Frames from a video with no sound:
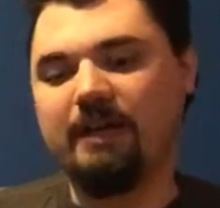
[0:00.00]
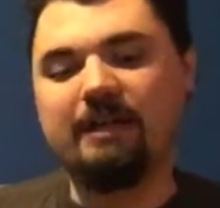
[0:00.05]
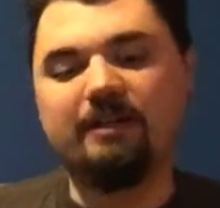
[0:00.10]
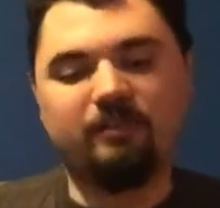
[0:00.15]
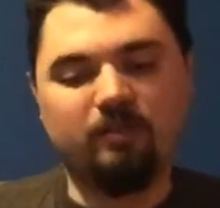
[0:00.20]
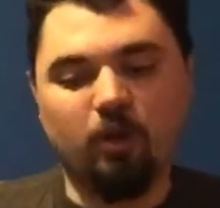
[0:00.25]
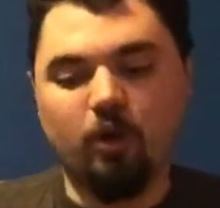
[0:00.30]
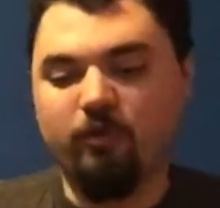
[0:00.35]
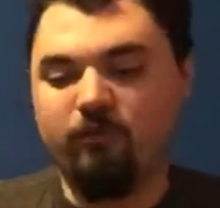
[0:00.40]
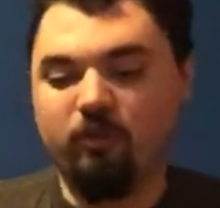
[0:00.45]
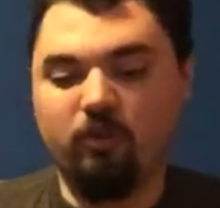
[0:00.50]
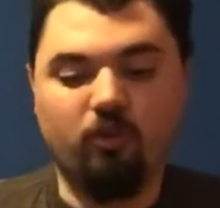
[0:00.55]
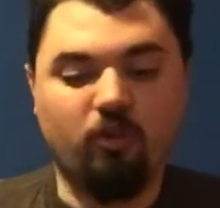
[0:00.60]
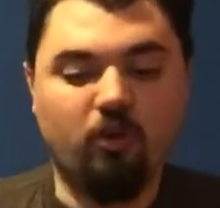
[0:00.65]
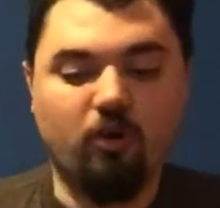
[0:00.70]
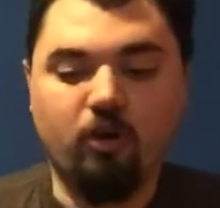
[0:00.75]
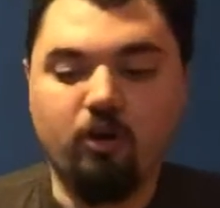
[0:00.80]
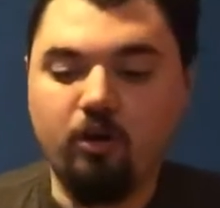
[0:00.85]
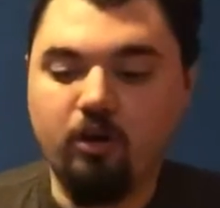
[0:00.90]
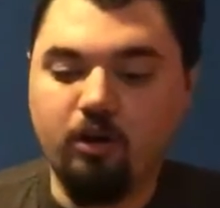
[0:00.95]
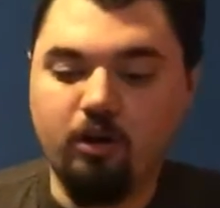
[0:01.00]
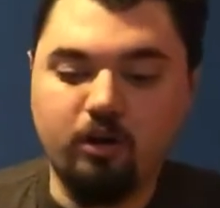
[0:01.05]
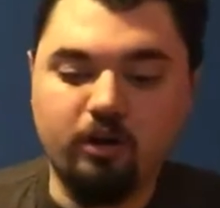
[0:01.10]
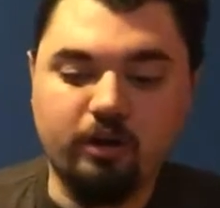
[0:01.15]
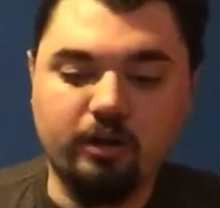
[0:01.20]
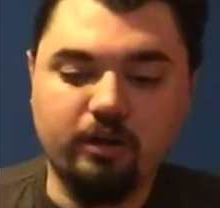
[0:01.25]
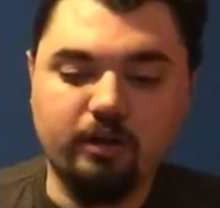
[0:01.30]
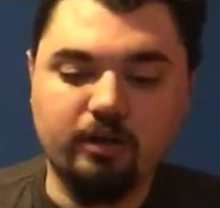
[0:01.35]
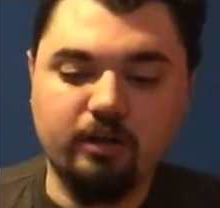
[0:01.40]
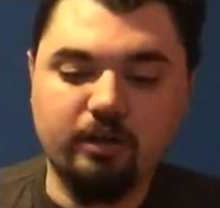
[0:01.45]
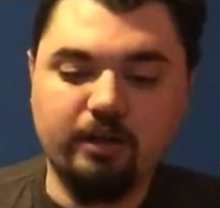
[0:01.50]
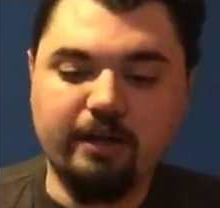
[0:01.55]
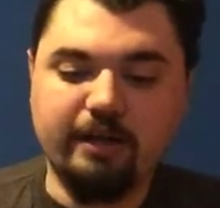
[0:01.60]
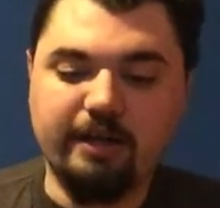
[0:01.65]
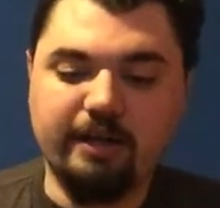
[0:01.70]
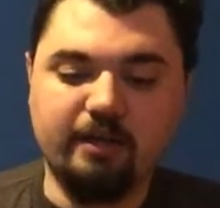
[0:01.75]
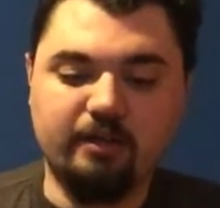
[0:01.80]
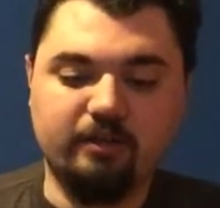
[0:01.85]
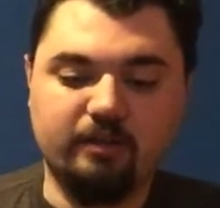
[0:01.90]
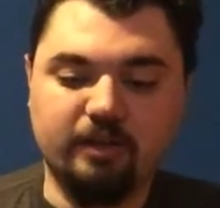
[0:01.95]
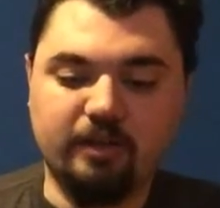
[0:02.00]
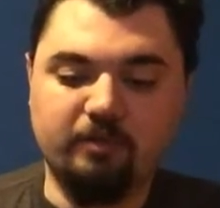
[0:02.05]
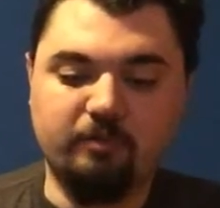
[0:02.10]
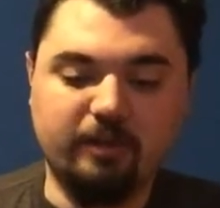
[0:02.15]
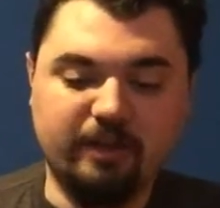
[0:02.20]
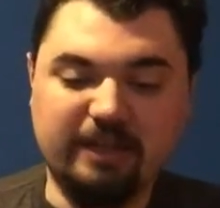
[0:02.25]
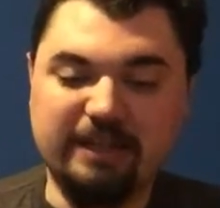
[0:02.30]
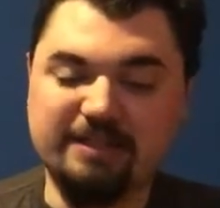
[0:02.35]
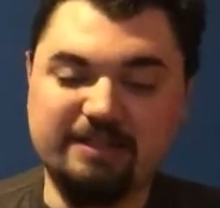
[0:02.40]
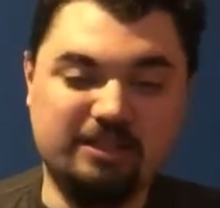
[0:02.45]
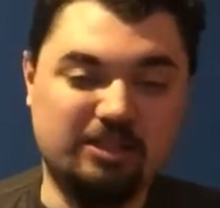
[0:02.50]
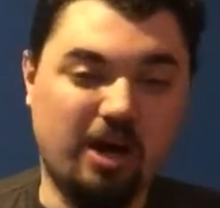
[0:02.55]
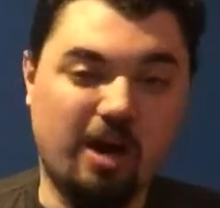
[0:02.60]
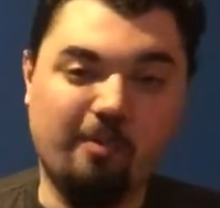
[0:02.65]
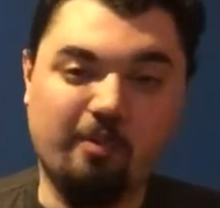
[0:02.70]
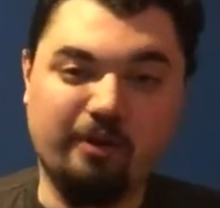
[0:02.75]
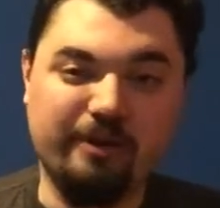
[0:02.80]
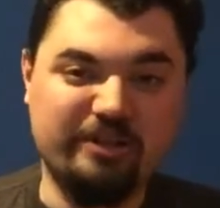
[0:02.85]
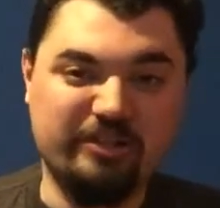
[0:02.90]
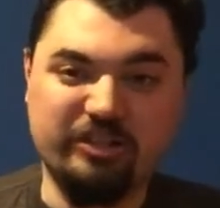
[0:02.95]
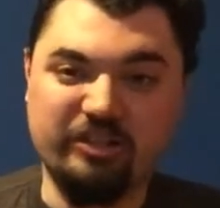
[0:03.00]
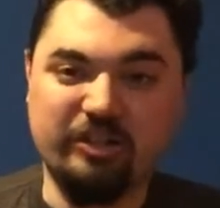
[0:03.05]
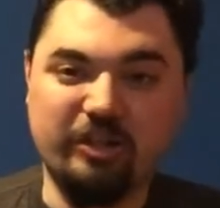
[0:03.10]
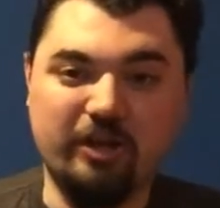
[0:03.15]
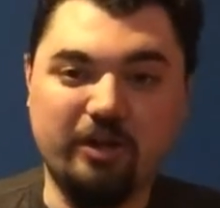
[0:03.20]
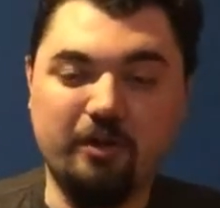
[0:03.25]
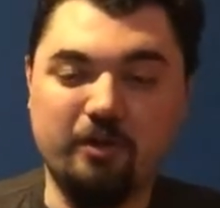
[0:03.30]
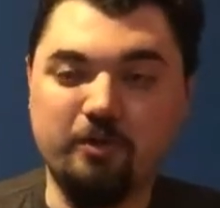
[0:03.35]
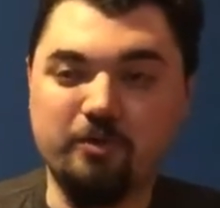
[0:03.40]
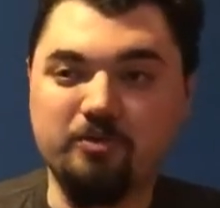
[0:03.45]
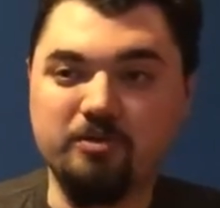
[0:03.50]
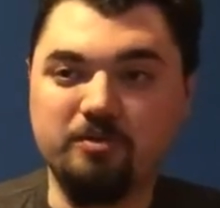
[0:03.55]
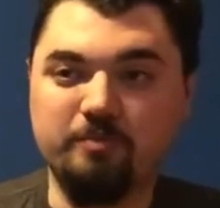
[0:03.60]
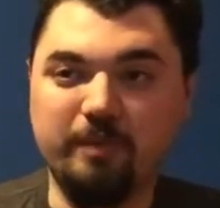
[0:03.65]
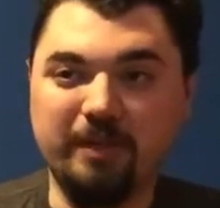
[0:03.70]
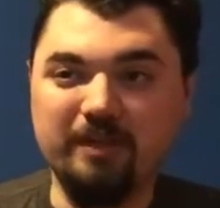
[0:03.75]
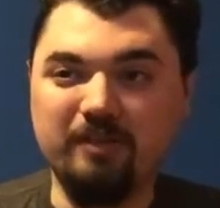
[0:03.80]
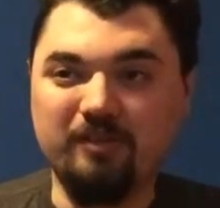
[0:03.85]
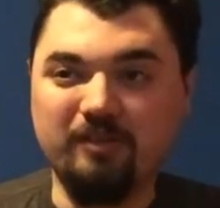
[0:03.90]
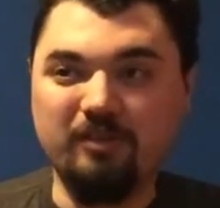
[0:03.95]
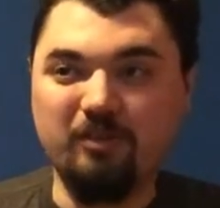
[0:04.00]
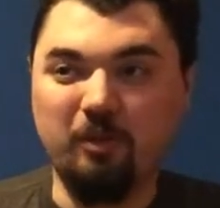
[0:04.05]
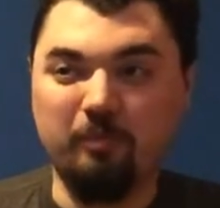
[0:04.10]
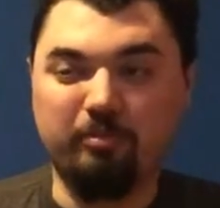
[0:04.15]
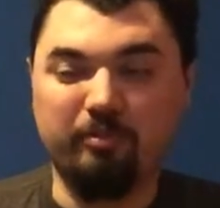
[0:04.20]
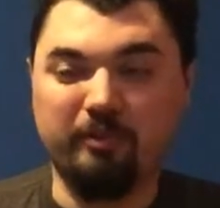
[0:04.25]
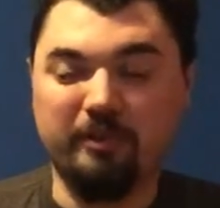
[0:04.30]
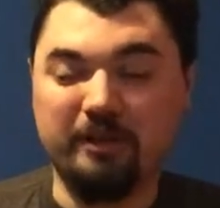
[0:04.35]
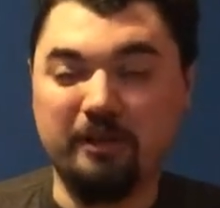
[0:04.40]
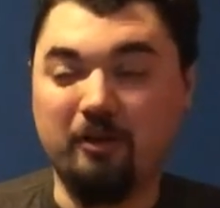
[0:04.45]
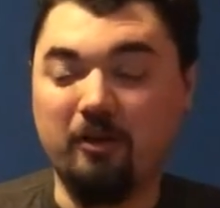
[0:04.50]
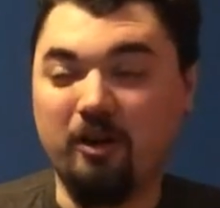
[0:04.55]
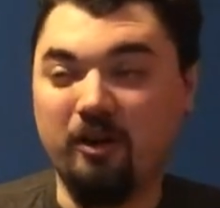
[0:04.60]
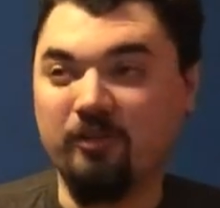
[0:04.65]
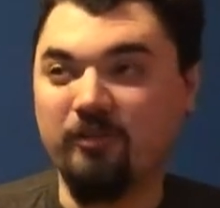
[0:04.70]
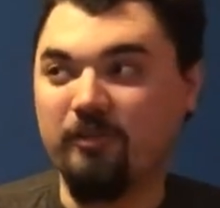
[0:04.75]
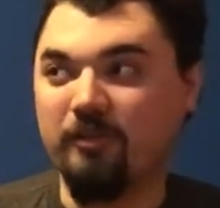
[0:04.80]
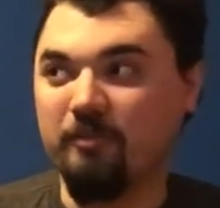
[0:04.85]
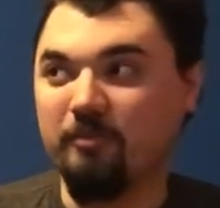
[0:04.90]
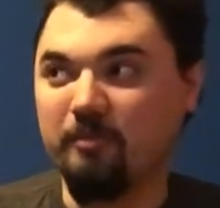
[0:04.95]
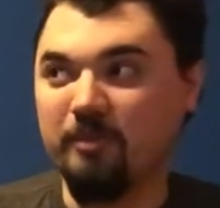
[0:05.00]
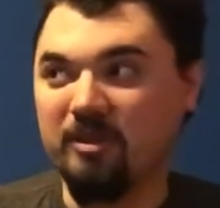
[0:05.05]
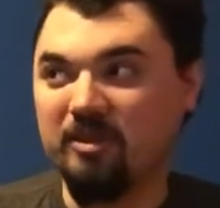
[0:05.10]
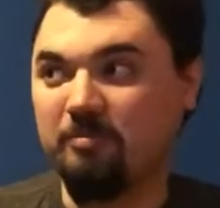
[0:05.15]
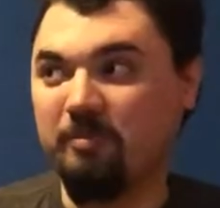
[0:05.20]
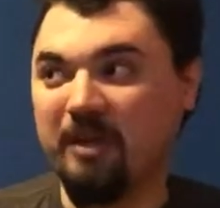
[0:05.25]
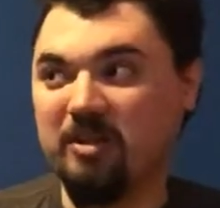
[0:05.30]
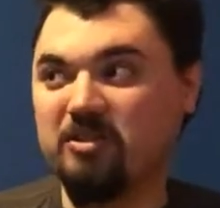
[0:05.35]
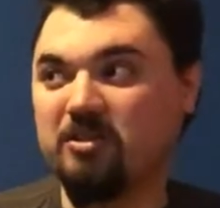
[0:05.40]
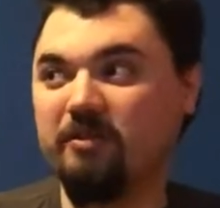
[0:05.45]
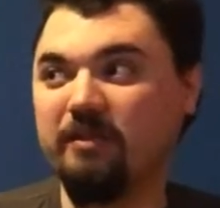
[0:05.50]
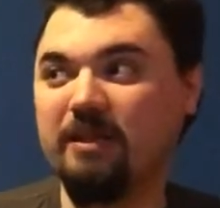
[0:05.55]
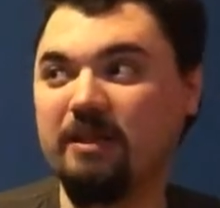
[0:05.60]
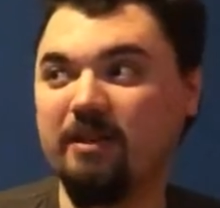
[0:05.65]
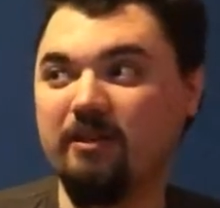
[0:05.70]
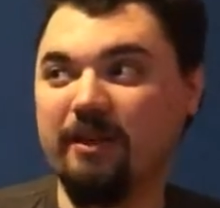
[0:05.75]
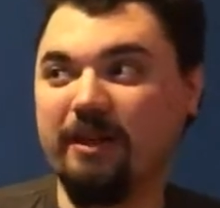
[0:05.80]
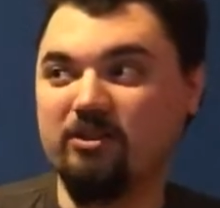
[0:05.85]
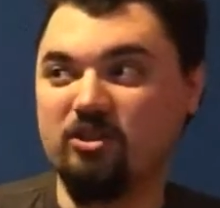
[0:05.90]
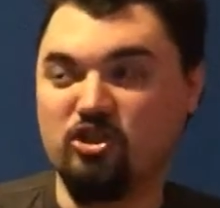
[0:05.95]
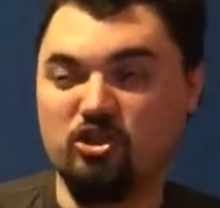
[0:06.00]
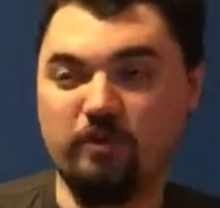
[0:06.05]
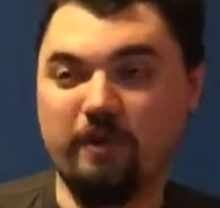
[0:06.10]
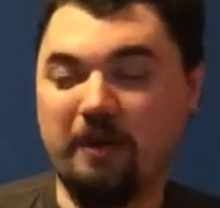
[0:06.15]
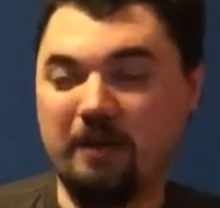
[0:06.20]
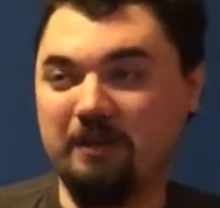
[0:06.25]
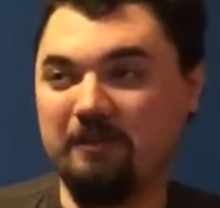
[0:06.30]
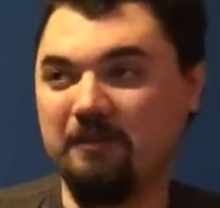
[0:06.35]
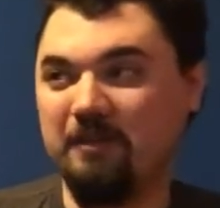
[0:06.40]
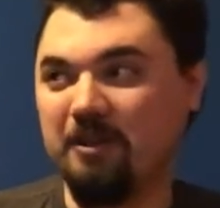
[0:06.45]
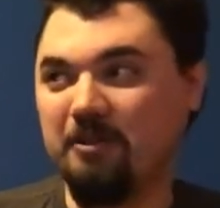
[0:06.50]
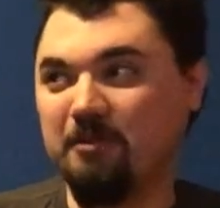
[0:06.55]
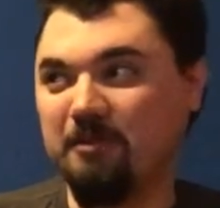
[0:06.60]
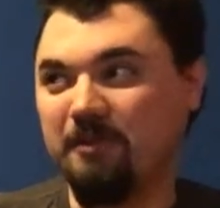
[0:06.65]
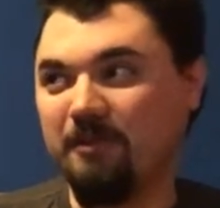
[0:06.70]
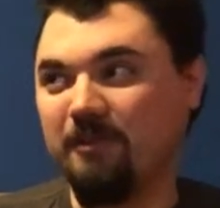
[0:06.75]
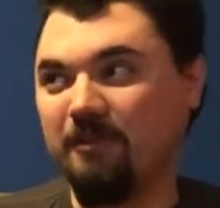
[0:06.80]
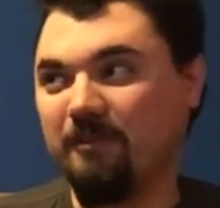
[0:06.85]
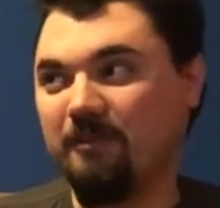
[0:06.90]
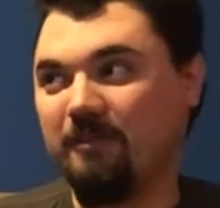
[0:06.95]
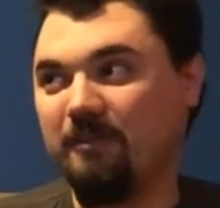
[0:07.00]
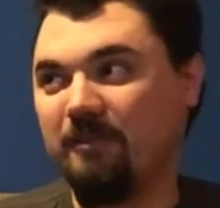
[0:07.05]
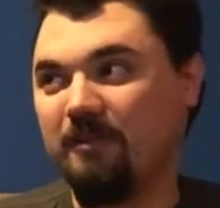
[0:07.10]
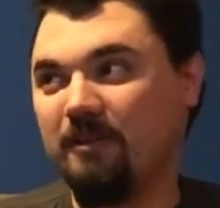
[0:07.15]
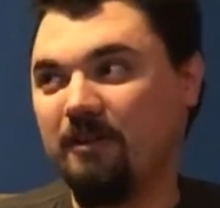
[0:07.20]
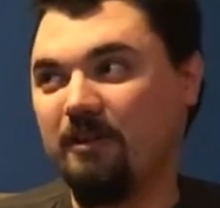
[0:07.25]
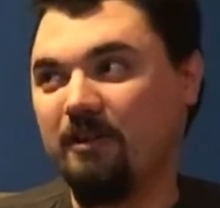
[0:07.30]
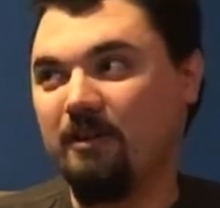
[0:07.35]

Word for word: it's over long and it, it, it gets dumber as it goes, but it's still pretty awesome, especially yeah. like the training sequences.